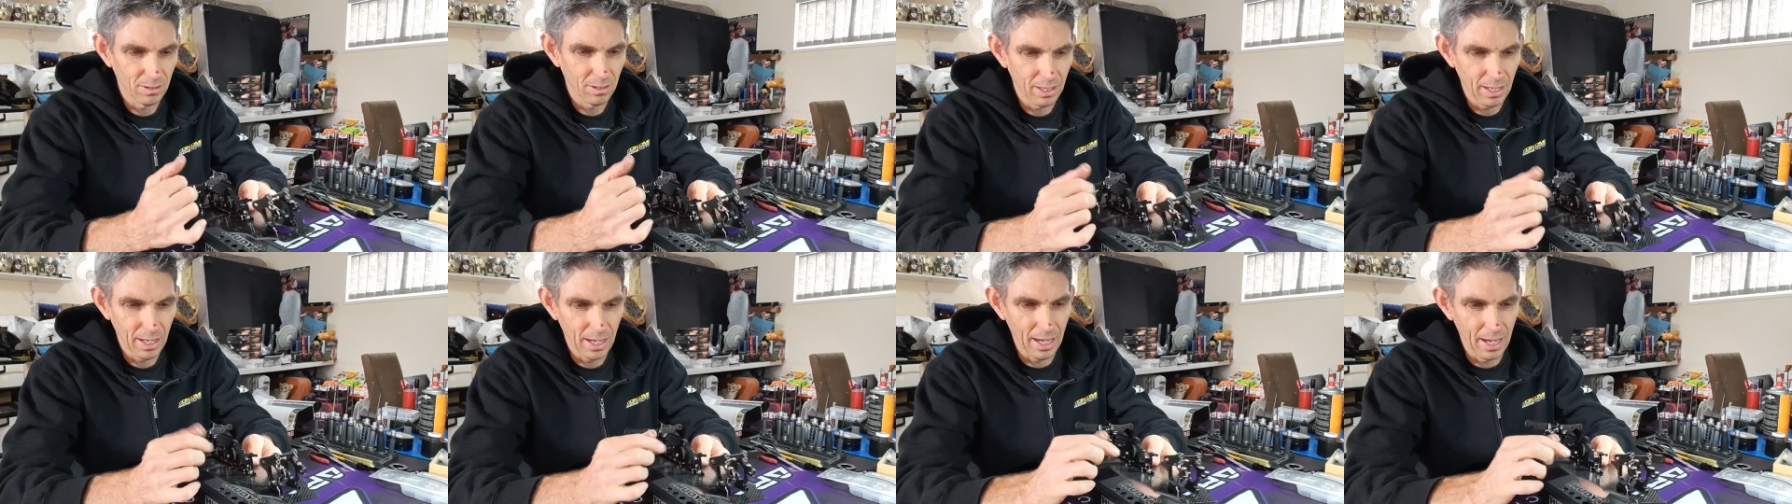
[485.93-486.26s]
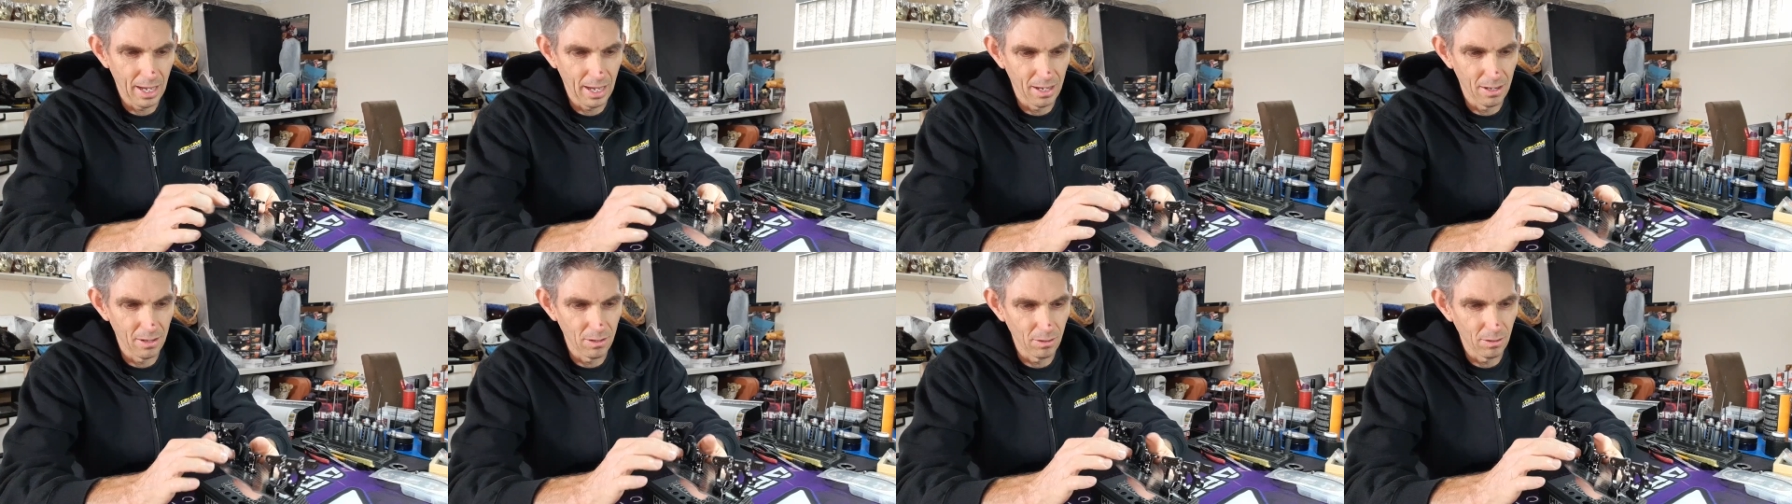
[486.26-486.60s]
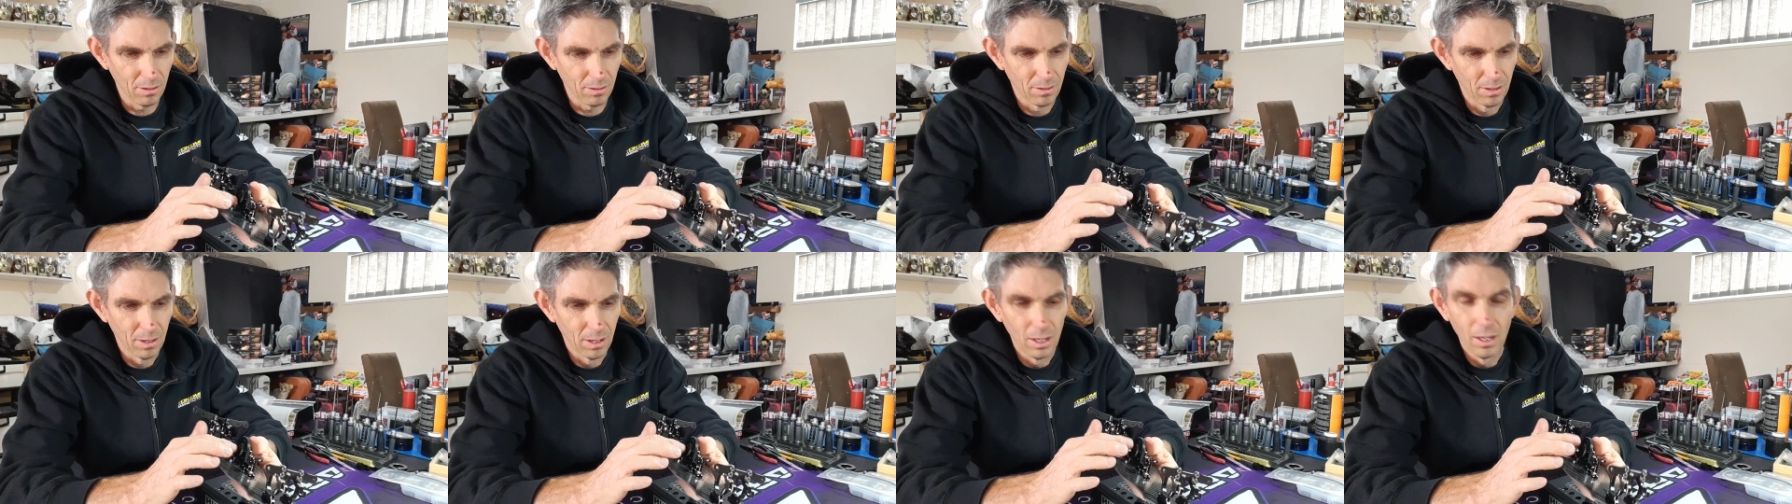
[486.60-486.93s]
And
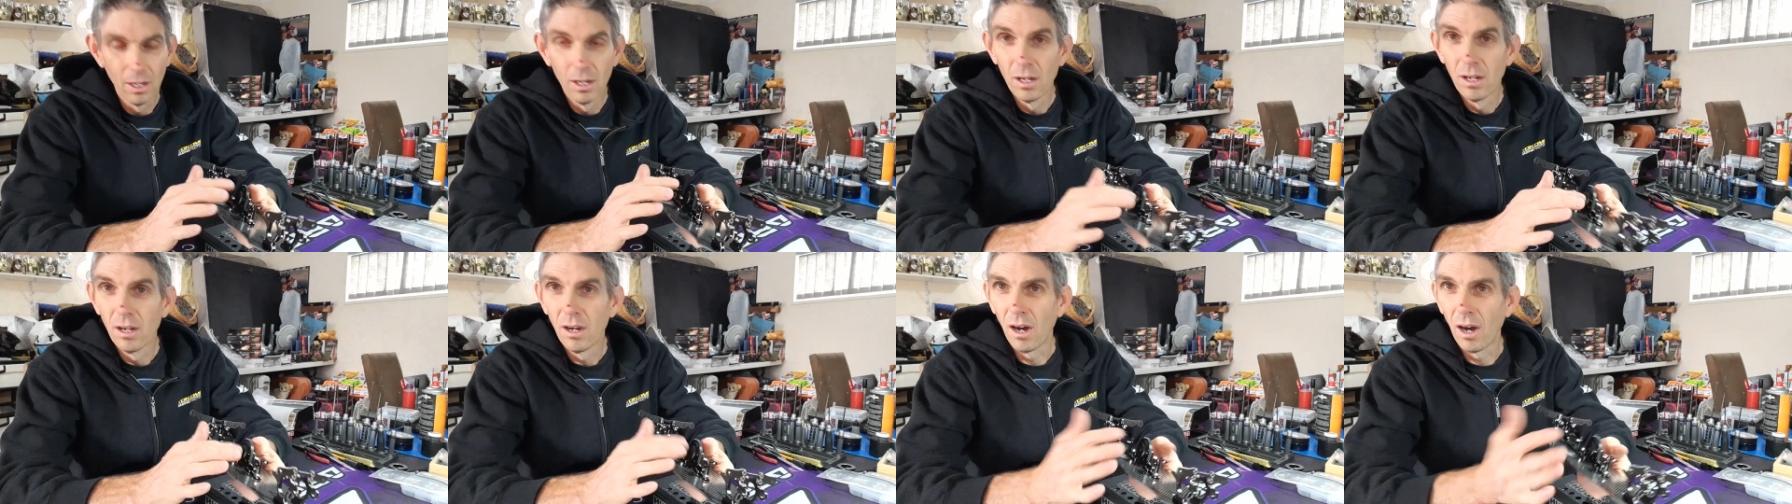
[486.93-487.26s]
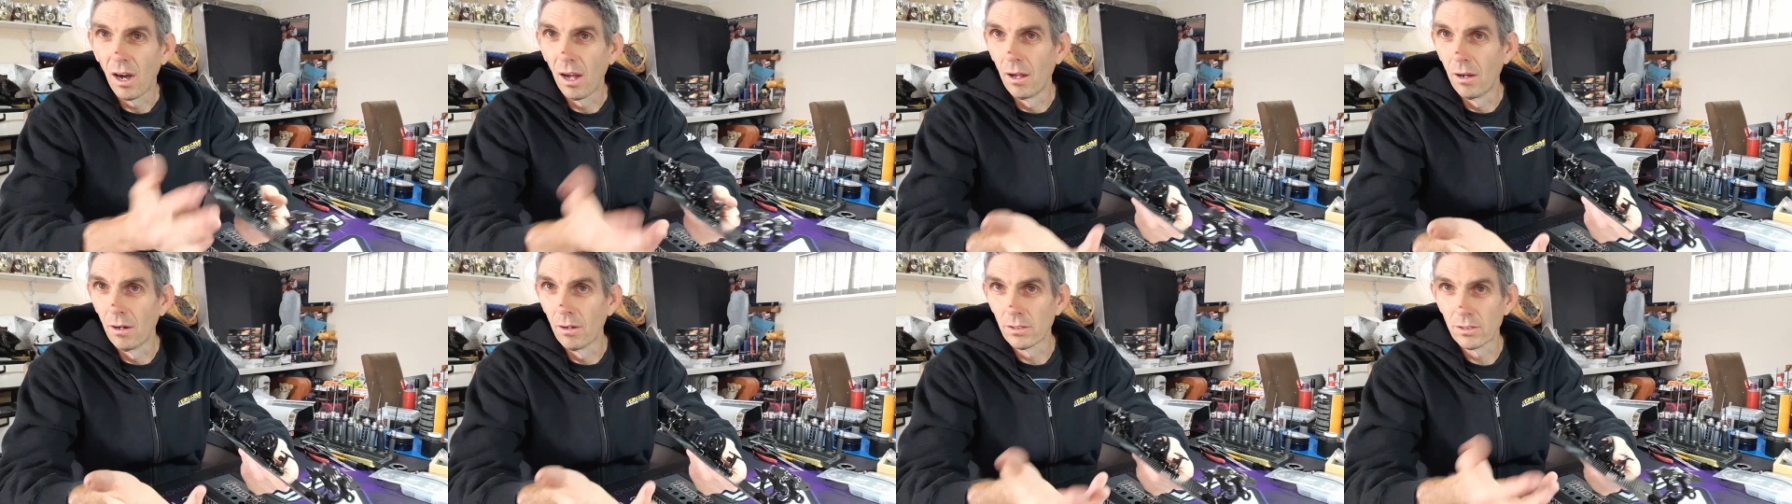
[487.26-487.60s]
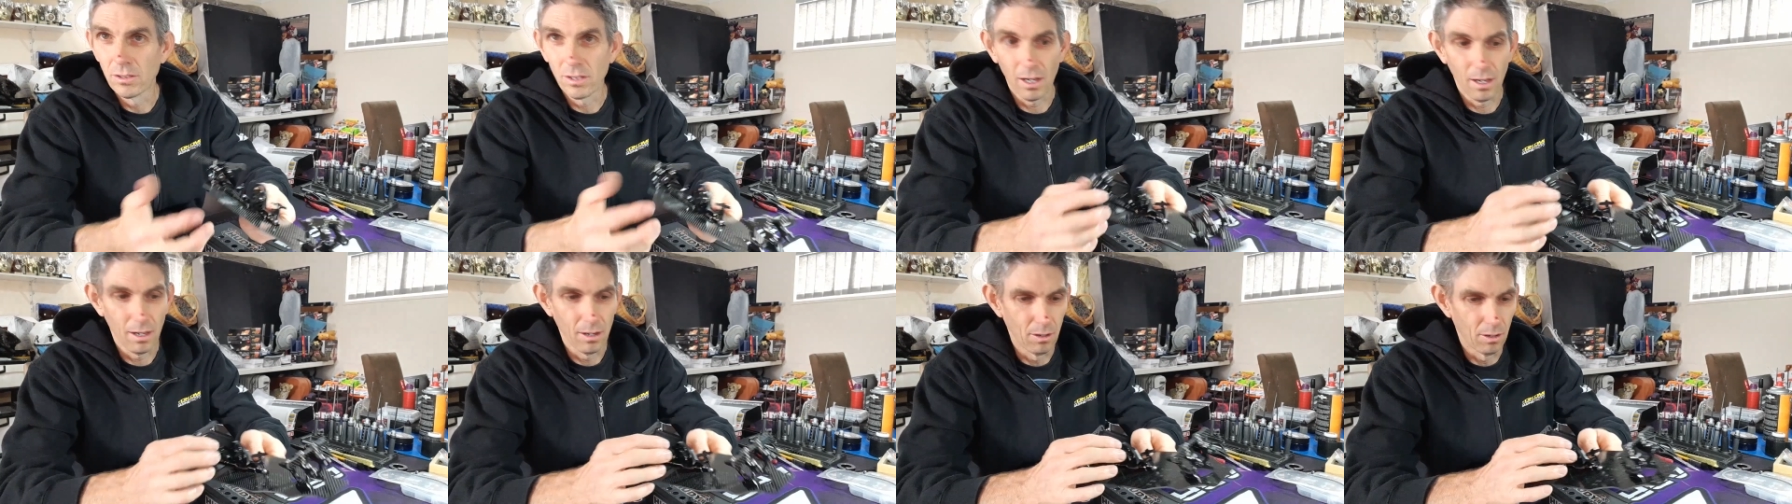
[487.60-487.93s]
I
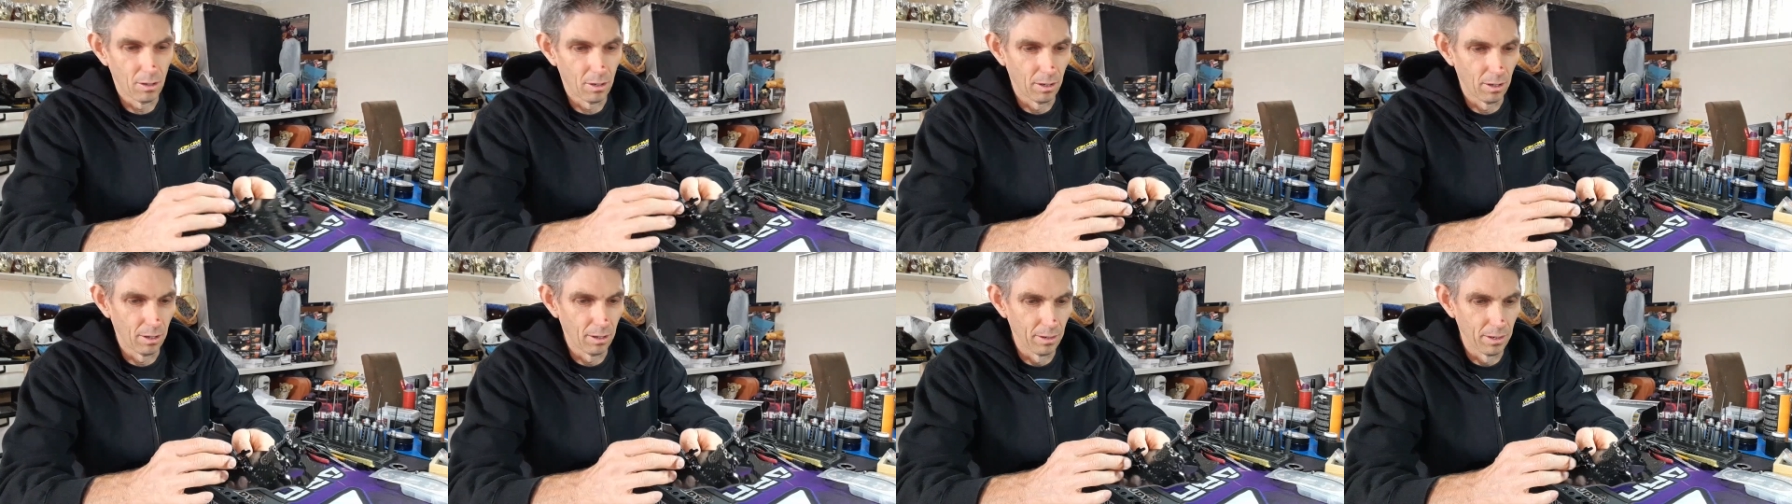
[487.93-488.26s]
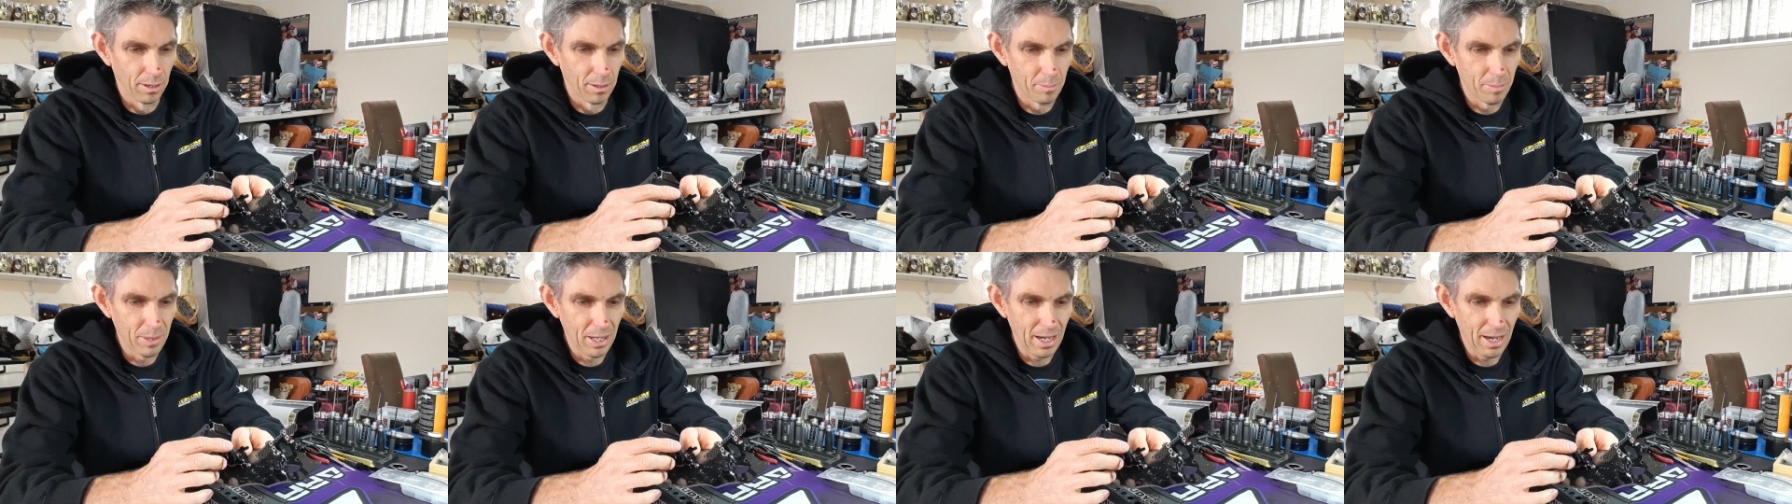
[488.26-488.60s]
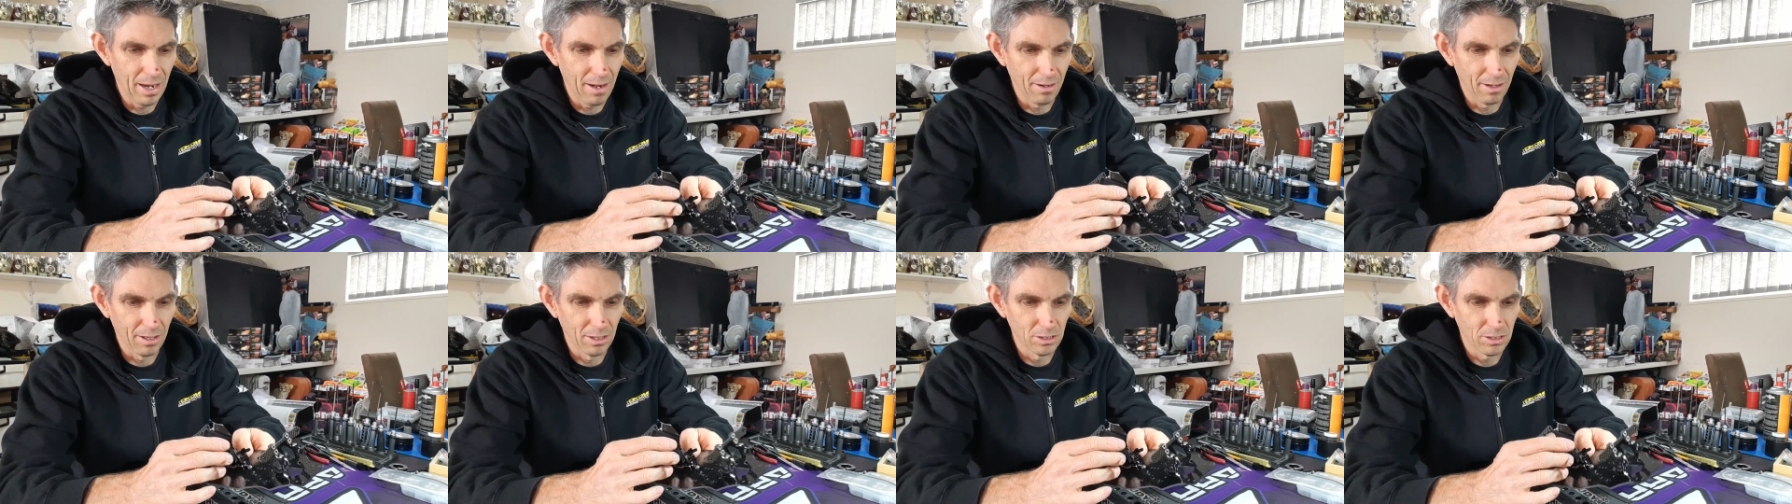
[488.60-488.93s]
also oiled the
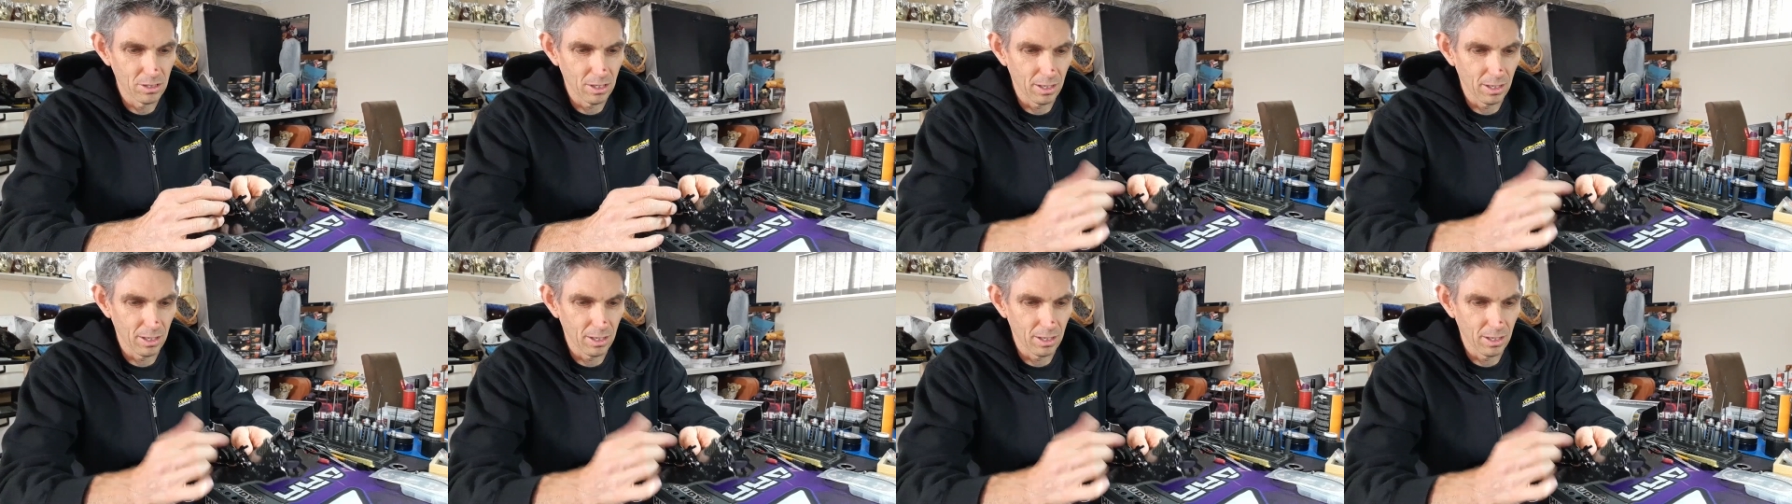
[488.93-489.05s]
bearings.